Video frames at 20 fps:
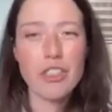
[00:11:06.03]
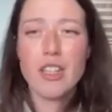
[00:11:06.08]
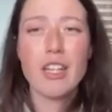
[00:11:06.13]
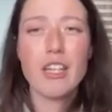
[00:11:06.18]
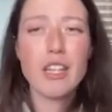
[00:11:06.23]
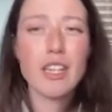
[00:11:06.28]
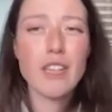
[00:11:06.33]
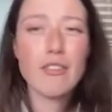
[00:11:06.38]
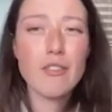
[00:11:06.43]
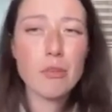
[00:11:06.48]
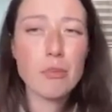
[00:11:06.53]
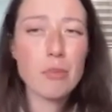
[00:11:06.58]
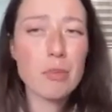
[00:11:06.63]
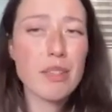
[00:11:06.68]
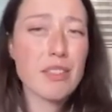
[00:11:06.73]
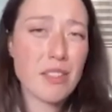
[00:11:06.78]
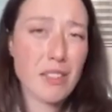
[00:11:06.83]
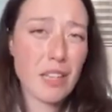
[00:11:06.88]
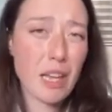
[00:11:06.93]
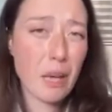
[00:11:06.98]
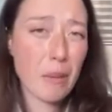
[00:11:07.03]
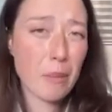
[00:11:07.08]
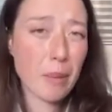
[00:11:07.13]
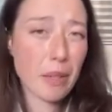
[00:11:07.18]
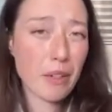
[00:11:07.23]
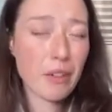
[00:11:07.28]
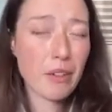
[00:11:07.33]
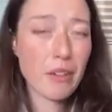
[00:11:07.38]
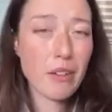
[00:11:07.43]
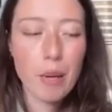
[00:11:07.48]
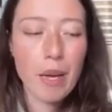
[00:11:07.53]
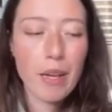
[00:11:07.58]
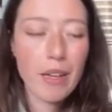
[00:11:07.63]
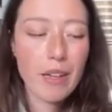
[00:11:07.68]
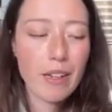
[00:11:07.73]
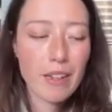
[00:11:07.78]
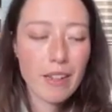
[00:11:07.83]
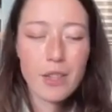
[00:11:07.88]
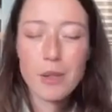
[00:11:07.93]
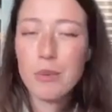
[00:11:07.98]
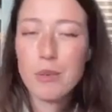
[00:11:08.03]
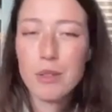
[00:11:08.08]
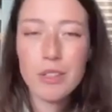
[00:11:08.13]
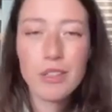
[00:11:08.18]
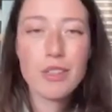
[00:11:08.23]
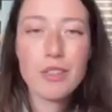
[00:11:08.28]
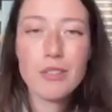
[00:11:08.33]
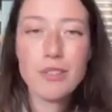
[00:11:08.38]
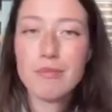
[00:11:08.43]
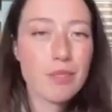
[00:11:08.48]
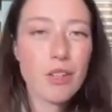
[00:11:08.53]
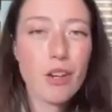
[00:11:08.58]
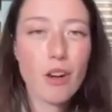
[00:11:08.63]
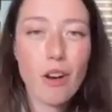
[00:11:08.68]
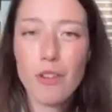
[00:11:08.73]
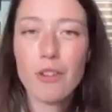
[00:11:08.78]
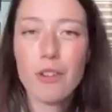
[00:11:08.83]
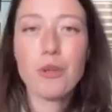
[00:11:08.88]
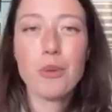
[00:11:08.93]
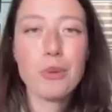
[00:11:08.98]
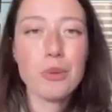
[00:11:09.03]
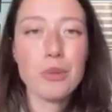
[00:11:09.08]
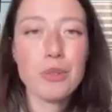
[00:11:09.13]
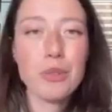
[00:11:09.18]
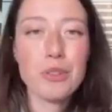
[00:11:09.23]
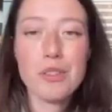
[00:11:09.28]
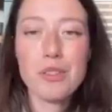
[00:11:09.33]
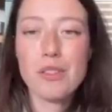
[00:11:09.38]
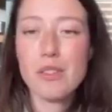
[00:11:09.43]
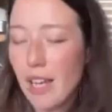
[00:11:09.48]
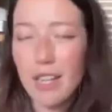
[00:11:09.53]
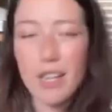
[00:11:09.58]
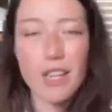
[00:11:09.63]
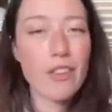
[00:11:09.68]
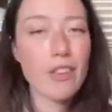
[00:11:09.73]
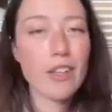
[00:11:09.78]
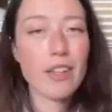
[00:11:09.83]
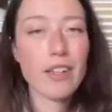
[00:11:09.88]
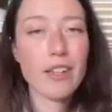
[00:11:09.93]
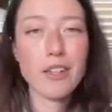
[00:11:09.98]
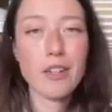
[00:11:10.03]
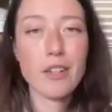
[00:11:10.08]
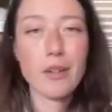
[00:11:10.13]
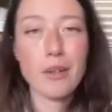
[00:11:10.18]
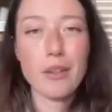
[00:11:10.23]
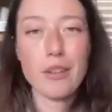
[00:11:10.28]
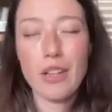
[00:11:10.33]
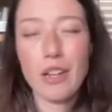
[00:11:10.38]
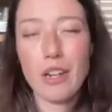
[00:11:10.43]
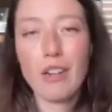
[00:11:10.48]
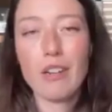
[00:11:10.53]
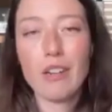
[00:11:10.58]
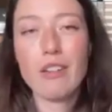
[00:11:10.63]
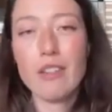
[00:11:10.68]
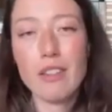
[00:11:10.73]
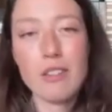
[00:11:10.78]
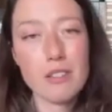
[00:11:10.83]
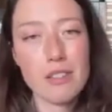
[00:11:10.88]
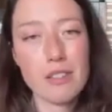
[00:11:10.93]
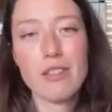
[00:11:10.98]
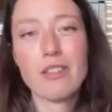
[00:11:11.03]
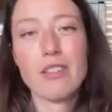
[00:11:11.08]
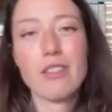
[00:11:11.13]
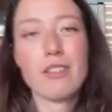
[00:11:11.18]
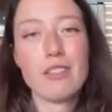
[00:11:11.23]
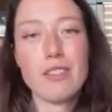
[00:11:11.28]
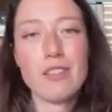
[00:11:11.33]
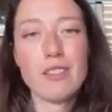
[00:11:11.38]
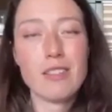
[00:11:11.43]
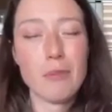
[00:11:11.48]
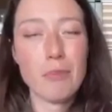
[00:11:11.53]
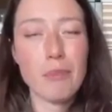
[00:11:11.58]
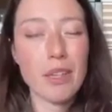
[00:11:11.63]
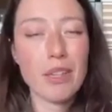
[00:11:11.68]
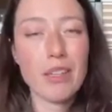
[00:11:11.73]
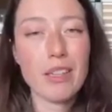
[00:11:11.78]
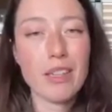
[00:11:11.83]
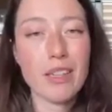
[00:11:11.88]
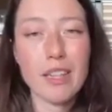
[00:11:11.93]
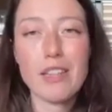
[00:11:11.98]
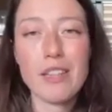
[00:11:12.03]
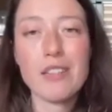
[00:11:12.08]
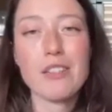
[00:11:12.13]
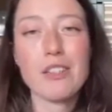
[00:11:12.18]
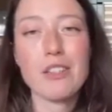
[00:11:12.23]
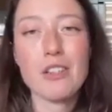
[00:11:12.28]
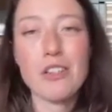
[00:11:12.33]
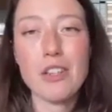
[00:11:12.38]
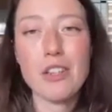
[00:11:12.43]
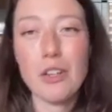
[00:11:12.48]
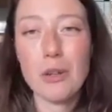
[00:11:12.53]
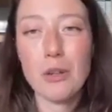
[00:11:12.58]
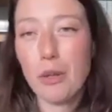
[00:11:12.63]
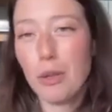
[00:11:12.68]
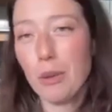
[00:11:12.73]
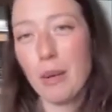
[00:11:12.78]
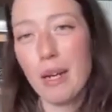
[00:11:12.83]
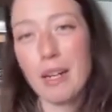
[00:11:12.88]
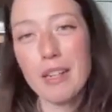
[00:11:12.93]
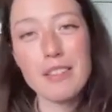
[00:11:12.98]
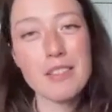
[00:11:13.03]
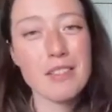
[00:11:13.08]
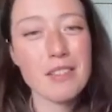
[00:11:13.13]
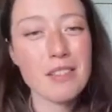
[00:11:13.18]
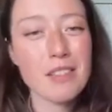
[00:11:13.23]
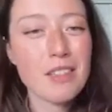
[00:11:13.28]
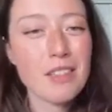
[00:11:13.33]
It could even be salmon, but there are no rules. Anything can go in there as long as it's something that tastes good to you with rice.